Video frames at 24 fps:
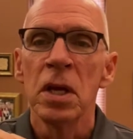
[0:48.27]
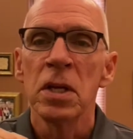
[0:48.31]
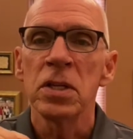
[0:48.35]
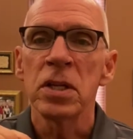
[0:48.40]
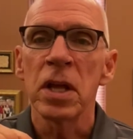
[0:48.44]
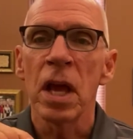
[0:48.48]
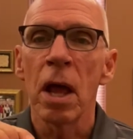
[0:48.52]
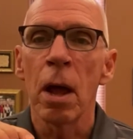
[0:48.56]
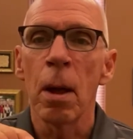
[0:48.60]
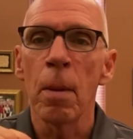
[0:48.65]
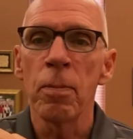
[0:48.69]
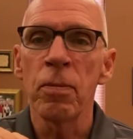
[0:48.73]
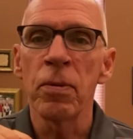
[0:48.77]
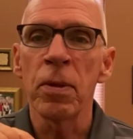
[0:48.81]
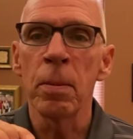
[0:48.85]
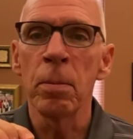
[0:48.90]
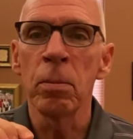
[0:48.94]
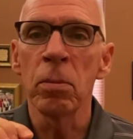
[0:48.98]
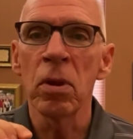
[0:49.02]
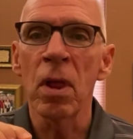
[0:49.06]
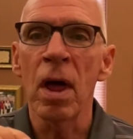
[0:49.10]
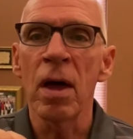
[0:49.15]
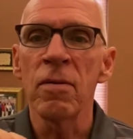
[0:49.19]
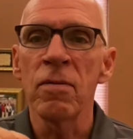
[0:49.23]
to help
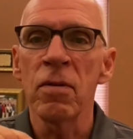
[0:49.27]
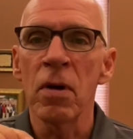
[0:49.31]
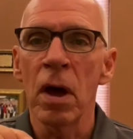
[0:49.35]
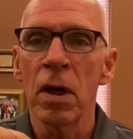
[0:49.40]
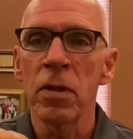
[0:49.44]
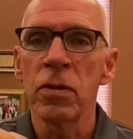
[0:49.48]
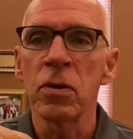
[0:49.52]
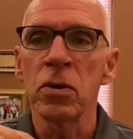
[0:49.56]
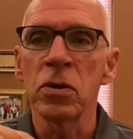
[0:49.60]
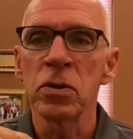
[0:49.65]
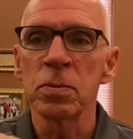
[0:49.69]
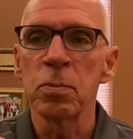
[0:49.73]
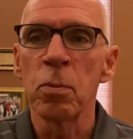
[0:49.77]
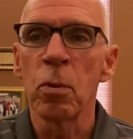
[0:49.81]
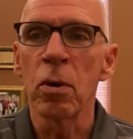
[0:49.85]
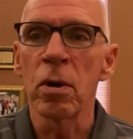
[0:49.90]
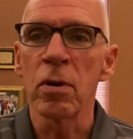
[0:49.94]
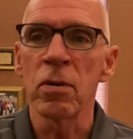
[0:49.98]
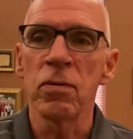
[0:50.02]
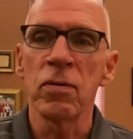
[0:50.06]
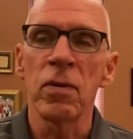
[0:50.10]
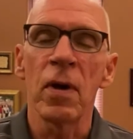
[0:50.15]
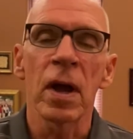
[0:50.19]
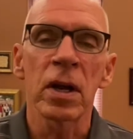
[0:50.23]
them love others more
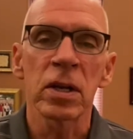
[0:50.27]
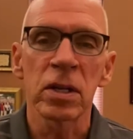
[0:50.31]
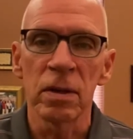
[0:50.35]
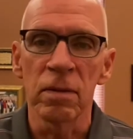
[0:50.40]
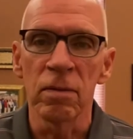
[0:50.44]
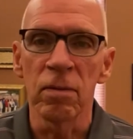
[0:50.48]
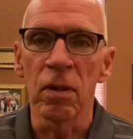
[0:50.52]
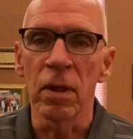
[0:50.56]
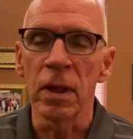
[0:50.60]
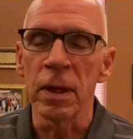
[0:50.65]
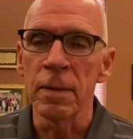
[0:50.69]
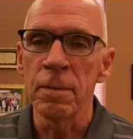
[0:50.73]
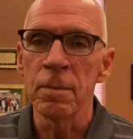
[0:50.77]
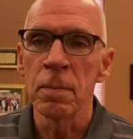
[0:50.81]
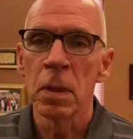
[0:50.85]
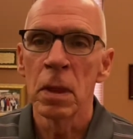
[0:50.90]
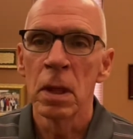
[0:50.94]
effectively.